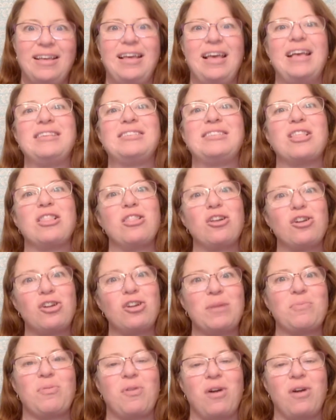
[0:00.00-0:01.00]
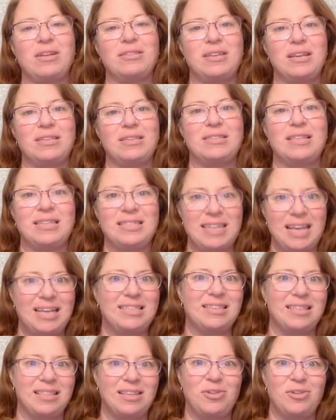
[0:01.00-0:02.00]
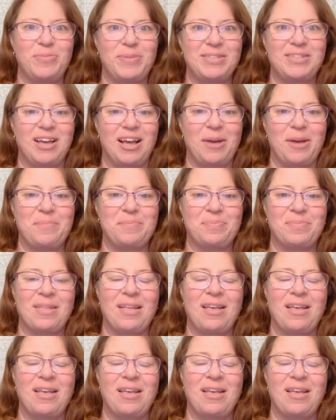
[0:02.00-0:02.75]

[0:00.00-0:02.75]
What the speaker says: It's the learning process that takes a little bit of time.